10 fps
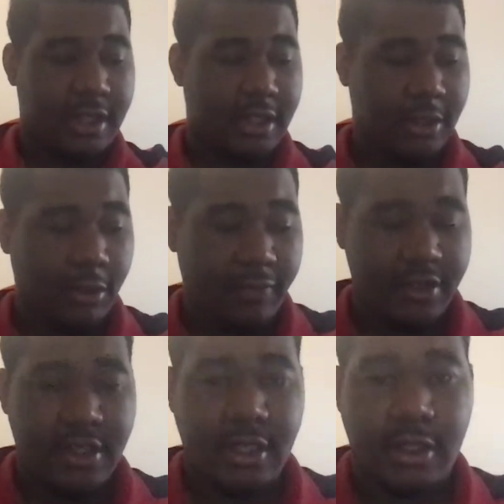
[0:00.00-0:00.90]
And then
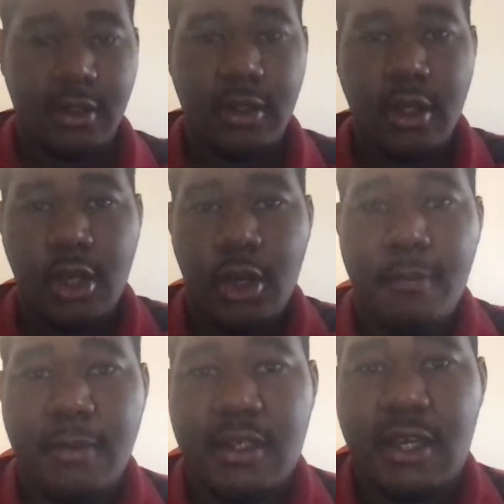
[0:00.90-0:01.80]
obviously,
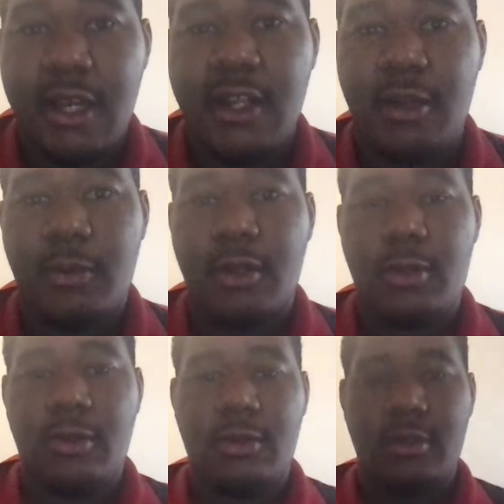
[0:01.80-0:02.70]
Miss Kelly and
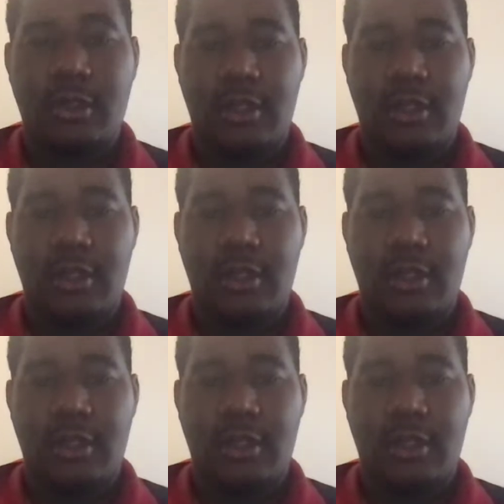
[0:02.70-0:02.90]
Radner